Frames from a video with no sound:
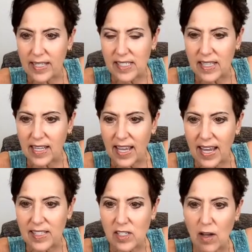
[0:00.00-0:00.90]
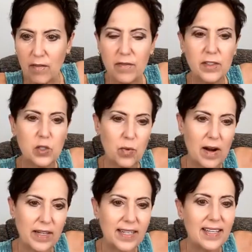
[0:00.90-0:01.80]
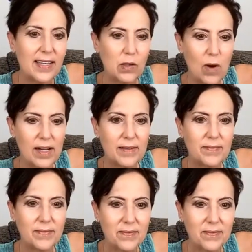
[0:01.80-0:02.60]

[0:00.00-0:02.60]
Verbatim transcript: as in the case of sprouted quinoa?